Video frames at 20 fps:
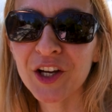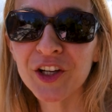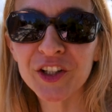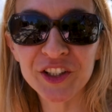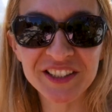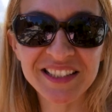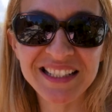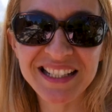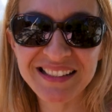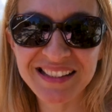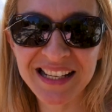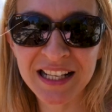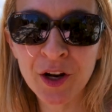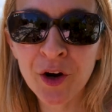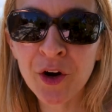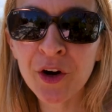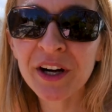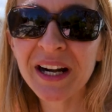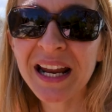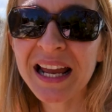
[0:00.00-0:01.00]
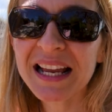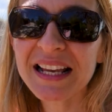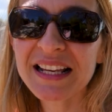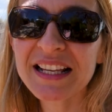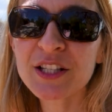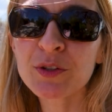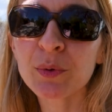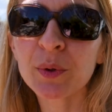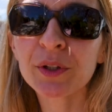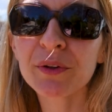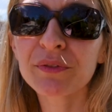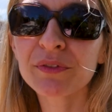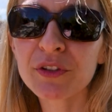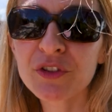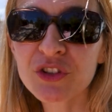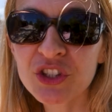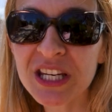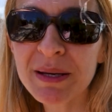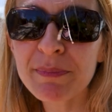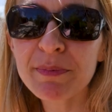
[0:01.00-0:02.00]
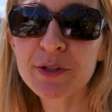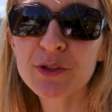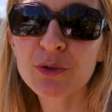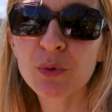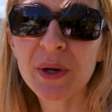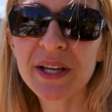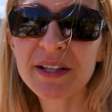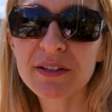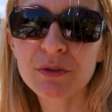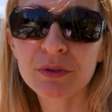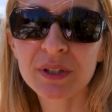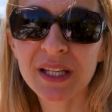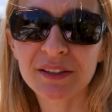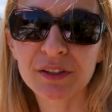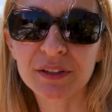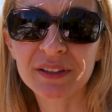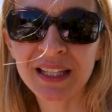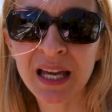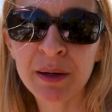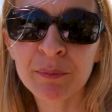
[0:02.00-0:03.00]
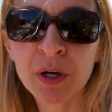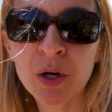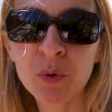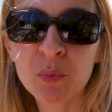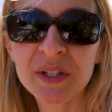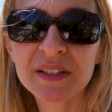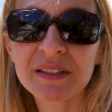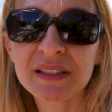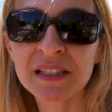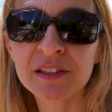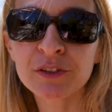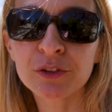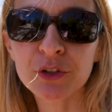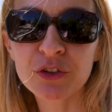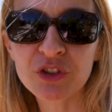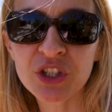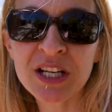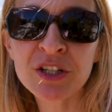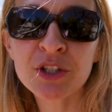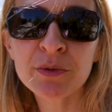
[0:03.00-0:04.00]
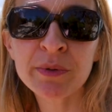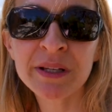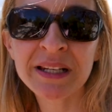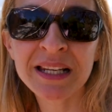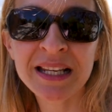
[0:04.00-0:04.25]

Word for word: A D S L R is one of the cheapest ways to get a camera with interchangeable